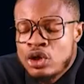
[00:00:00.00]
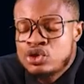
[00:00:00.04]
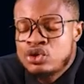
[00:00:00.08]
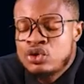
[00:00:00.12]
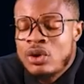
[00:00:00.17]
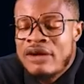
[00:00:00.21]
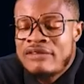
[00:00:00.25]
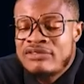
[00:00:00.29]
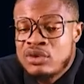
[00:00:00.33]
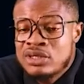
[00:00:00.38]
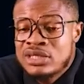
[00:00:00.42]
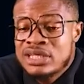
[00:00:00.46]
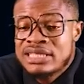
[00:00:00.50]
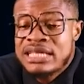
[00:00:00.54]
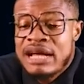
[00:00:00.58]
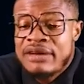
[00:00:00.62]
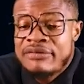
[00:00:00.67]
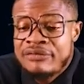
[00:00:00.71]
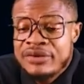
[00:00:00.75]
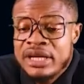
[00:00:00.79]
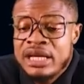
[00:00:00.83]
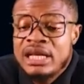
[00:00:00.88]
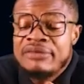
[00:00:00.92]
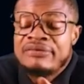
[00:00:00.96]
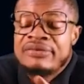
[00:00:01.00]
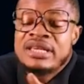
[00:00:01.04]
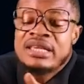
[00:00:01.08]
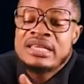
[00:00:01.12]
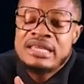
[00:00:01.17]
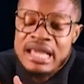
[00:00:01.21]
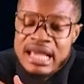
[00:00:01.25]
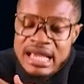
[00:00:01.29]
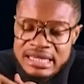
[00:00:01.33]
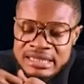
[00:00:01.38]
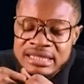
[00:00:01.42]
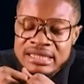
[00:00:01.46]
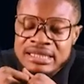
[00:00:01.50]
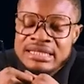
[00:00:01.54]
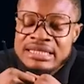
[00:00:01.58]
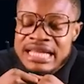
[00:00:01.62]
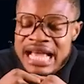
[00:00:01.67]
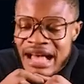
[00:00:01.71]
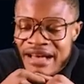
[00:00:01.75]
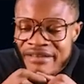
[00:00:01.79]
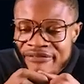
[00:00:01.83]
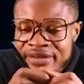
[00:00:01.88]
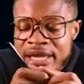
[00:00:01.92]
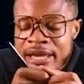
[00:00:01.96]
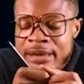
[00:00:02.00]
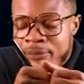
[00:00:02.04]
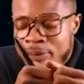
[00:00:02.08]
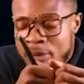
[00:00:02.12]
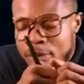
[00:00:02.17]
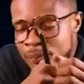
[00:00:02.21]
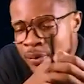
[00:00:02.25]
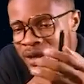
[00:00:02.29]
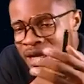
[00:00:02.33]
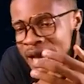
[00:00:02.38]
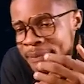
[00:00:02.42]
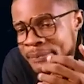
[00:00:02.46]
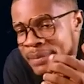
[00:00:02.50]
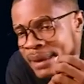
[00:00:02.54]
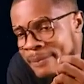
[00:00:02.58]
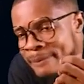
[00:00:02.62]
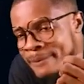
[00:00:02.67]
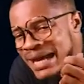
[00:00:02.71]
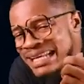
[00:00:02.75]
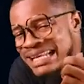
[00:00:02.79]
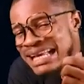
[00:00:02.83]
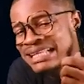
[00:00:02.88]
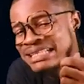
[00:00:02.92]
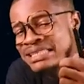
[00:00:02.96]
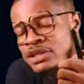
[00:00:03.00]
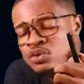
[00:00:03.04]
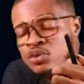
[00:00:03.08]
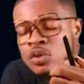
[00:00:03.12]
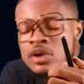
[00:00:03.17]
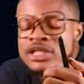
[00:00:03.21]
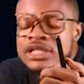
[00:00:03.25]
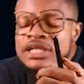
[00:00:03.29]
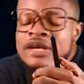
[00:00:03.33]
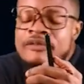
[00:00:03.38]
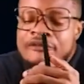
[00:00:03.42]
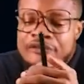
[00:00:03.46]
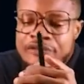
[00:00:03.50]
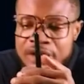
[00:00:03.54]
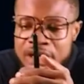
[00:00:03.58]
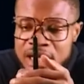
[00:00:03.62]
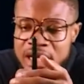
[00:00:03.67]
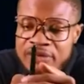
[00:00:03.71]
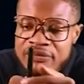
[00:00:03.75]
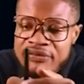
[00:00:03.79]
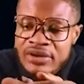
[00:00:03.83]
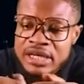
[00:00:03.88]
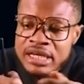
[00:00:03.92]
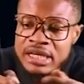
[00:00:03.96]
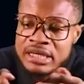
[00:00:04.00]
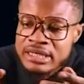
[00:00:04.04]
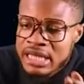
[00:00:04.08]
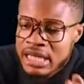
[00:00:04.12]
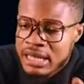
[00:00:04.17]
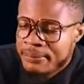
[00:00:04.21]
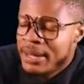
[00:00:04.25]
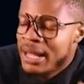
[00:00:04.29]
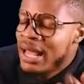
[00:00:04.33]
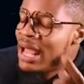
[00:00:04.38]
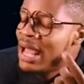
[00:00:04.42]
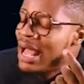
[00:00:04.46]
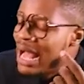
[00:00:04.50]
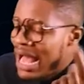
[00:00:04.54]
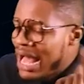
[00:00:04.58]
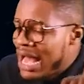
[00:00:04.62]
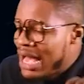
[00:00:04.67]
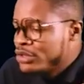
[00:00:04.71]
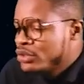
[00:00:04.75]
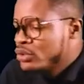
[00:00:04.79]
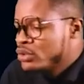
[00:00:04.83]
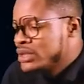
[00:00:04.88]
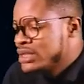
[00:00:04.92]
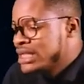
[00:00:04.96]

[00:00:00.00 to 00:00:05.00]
also have the ones that are free living? Yes, they have a popular member that is what? Free living in them. And you